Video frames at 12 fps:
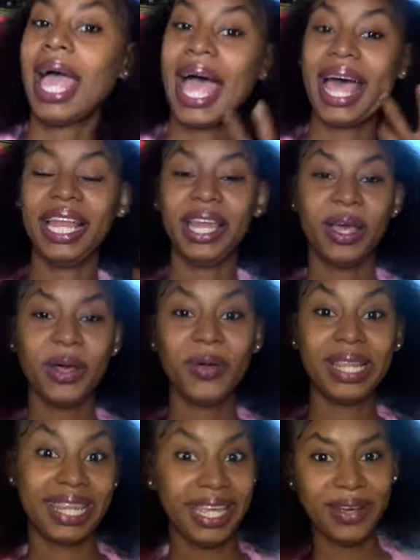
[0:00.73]

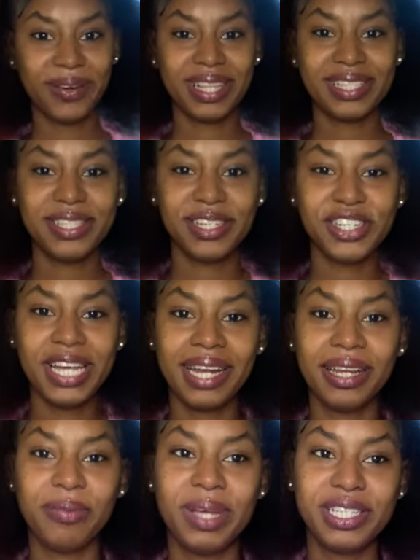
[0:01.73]
Hello, Leo. This is your
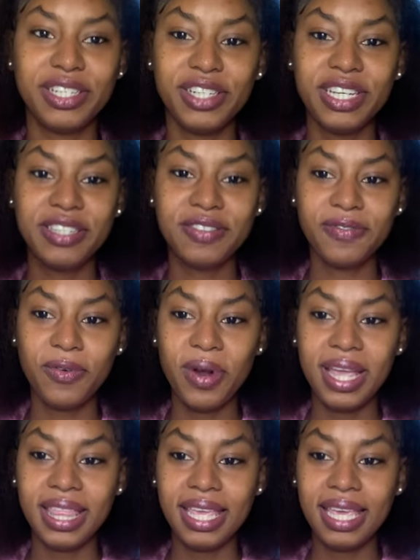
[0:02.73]
channel messages for
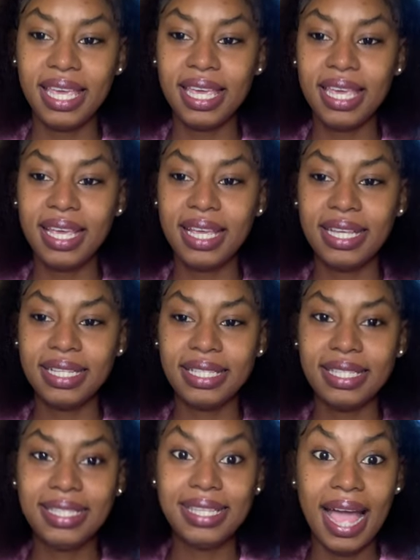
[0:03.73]
the
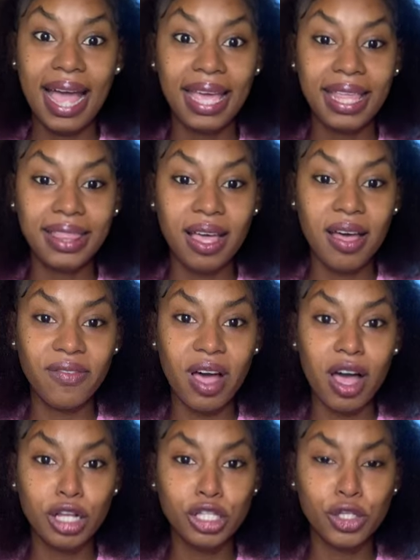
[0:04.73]
9th of
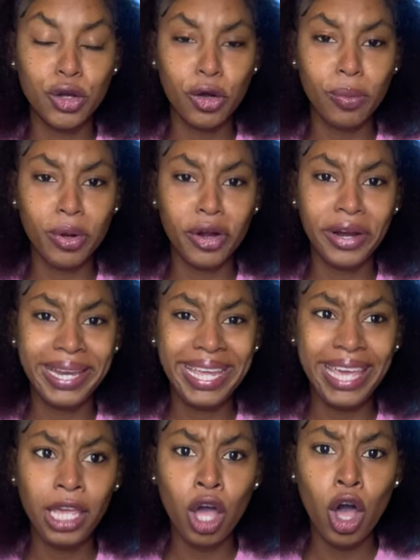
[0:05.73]
October.
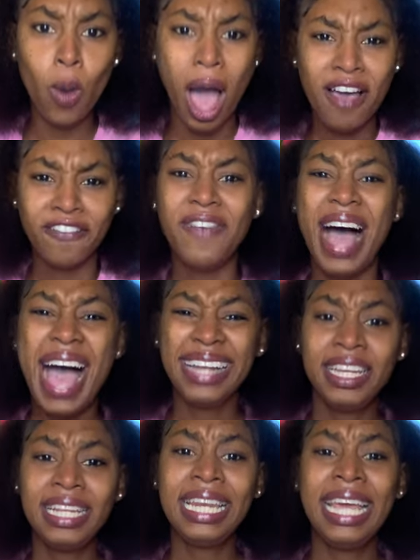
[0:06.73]
Leo,
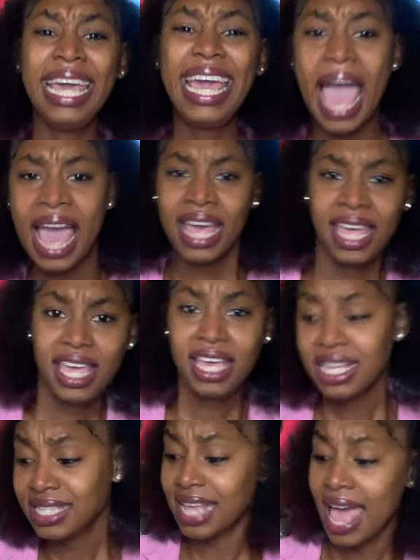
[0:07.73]
finally
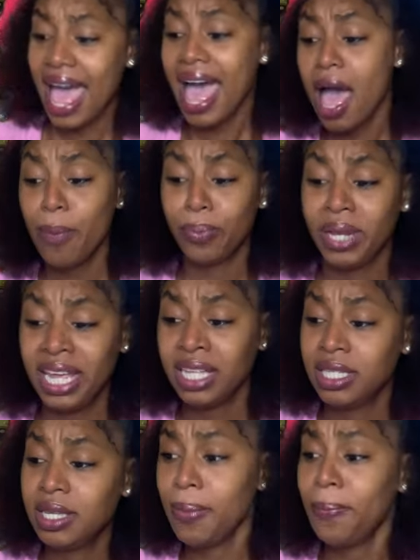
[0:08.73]
it's happening
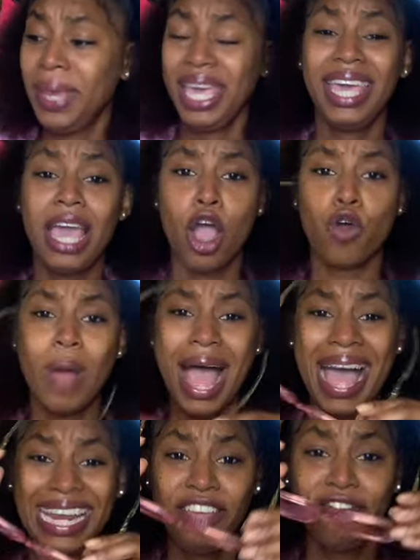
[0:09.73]
to me
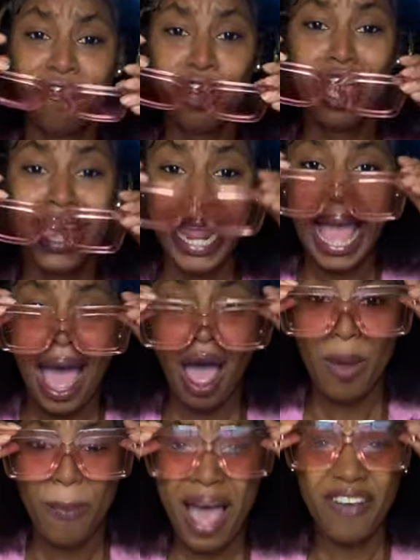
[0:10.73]
right in front
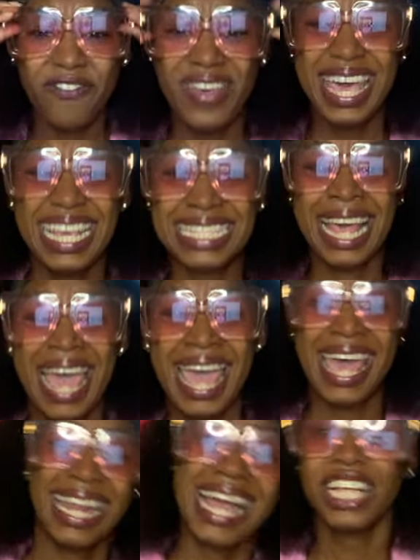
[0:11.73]
of my face,
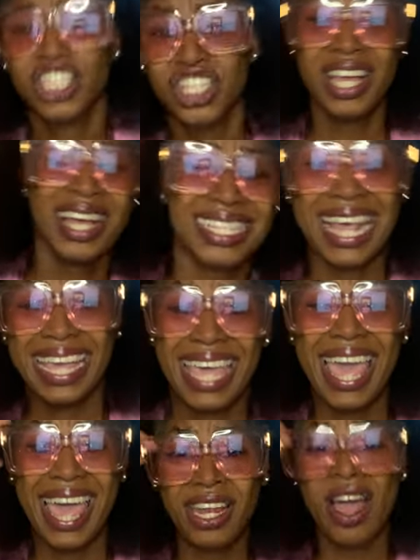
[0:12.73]
and I just
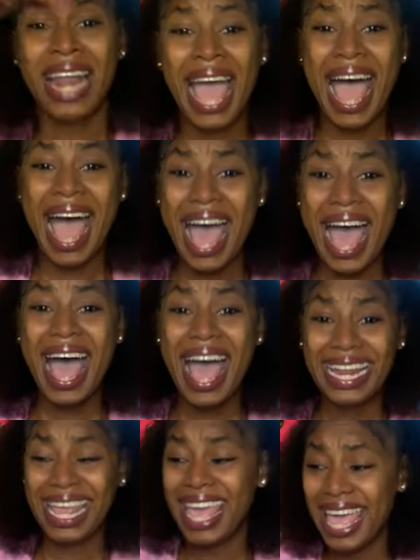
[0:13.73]
cannot
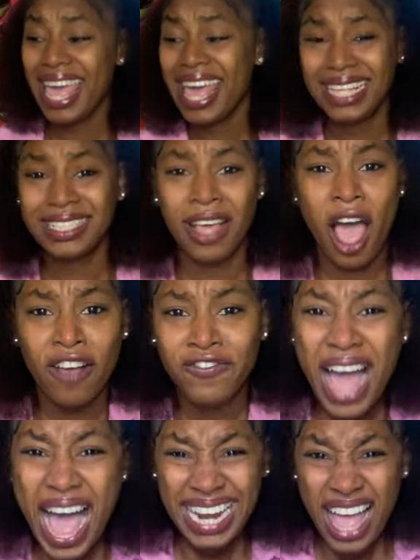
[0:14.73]
hide it.
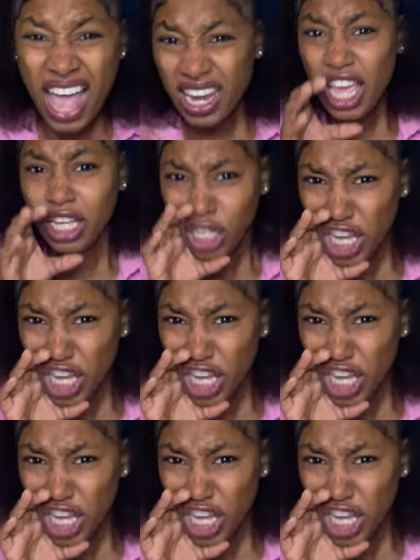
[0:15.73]
Finally.